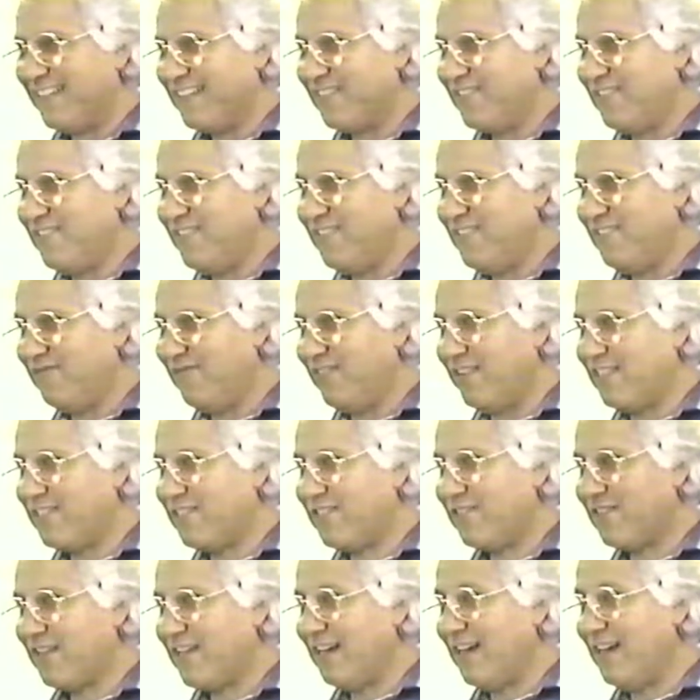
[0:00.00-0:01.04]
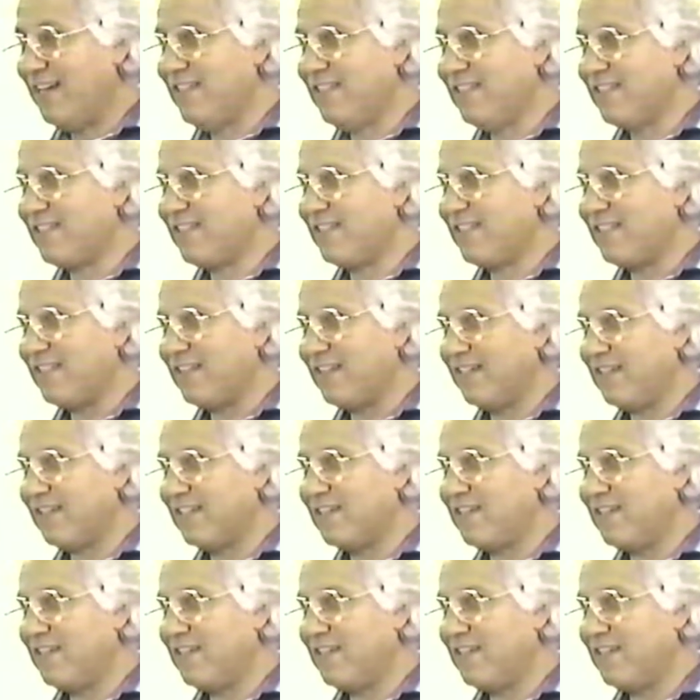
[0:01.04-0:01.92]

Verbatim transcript: So he invents all kinds of things